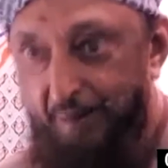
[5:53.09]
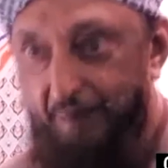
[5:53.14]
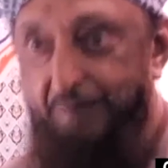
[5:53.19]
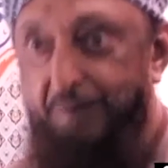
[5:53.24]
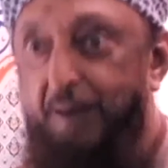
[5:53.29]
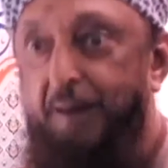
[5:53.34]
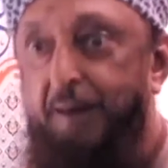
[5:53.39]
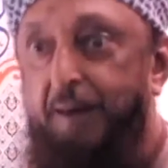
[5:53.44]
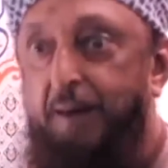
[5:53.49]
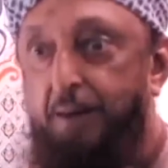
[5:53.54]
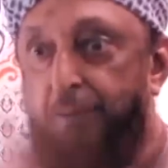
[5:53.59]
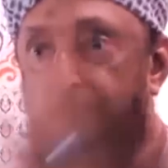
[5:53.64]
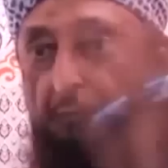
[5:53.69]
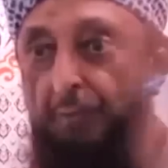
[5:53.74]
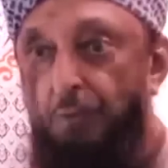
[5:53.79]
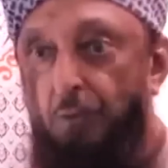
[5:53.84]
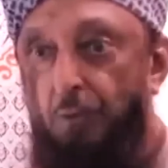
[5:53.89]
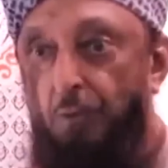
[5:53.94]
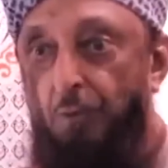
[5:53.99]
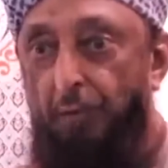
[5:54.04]
And then he can
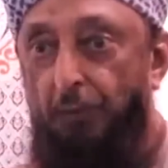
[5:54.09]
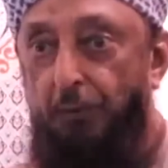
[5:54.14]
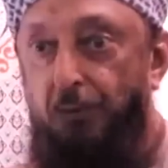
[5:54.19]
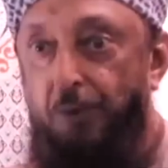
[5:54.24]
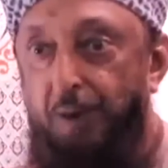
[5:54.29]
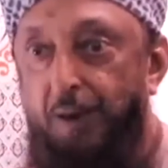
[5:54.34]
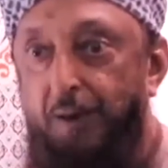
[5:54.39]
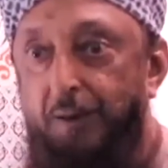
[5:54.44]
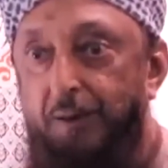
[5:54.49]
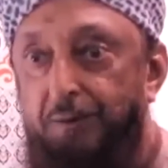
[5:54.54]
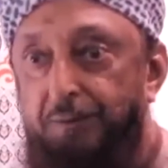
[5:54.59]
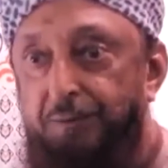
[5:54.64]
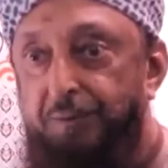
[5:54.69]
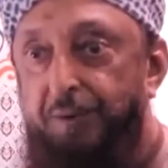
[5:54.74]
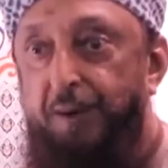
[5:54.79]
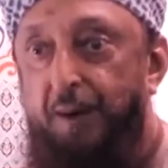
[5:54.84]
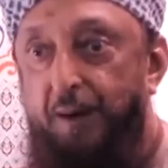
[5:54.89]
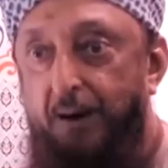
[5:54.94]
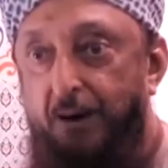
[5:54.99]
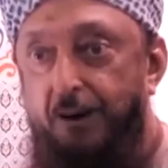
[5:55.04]
rule the world and
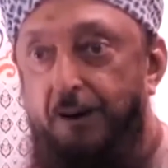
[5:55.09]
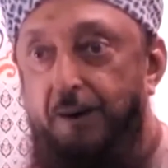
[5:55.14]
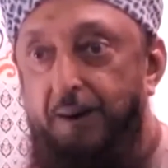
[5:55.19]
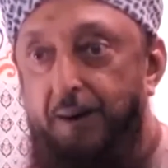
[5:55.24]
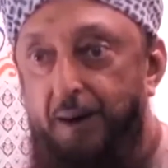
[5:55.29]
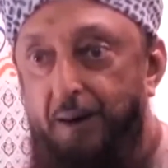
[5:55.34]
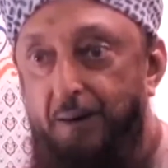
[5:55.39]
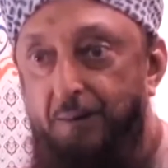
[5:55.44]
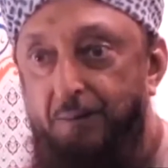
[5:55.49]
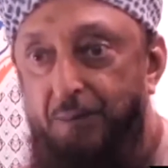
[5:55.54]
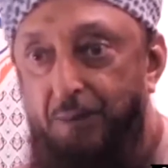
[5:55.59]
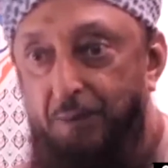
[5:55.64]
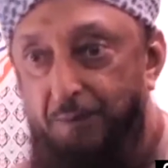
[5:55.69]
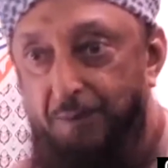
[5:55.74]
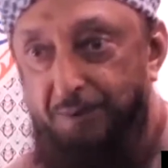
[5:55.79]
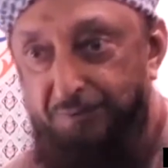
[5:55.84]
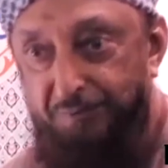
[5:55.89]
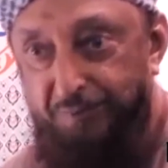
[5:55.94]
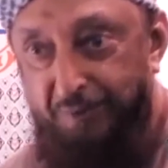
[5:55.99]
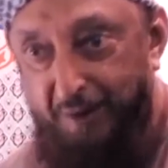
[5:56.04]
say, I am
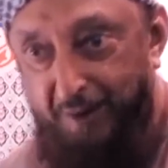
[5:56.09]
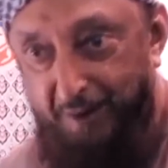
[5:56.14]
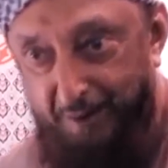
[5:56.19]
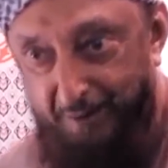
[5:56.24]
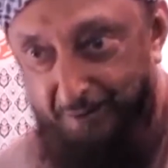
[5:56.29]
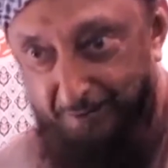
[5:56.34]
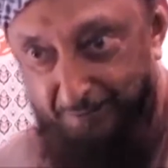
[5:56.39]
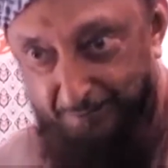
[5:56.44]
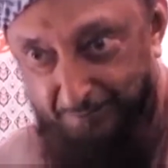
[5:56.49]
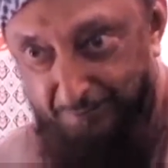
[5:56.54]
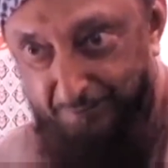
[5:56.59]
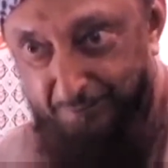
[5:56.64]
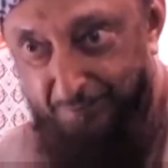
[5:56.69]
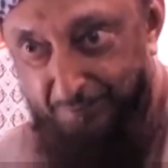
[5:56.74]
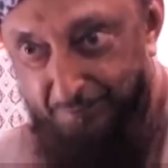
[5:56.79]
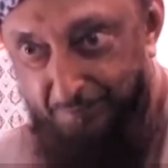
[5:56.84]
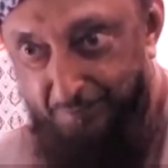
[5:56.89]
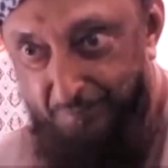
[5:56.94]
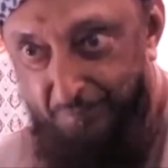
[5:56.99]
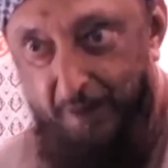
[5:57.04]
the Messiah.
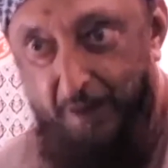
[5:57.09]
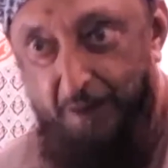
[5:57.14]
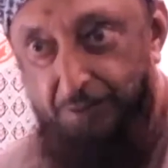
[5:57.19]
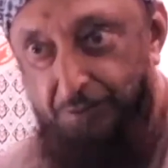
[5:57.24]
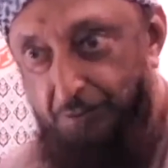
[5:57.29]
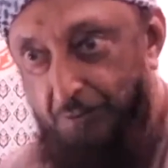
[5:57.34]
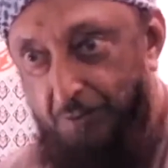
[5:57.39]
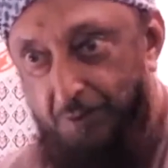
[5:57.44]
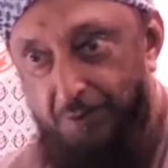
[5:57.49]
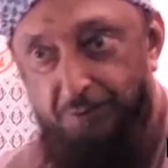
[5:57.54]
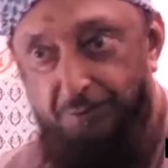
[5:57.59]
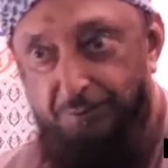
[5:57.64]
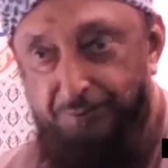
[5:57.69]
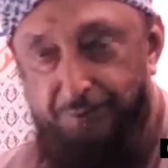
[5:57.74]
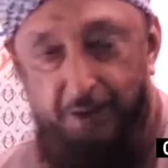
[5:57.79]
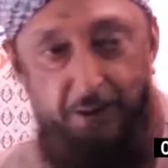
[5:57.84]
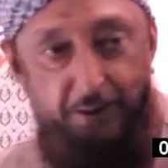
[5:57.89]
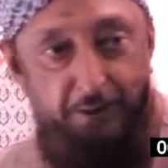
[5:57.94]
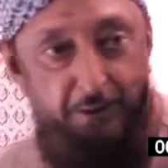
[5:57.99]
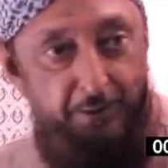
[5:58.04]
That you
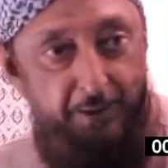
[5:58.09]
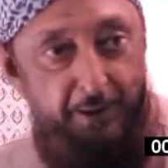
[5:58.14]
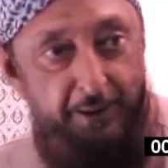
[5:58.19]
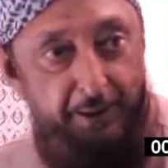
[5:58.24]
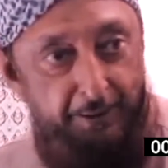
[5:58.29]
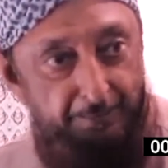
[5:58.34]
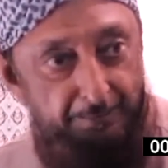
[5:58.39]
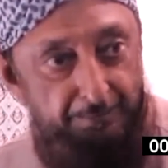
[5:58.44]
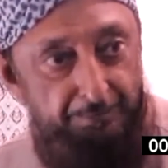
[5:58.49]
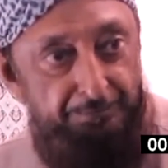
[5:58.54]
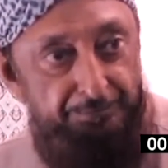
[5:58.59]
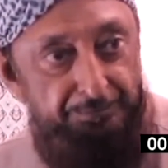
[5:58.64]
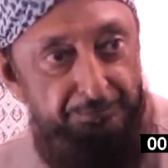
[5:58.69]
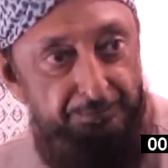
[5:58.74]
understand already.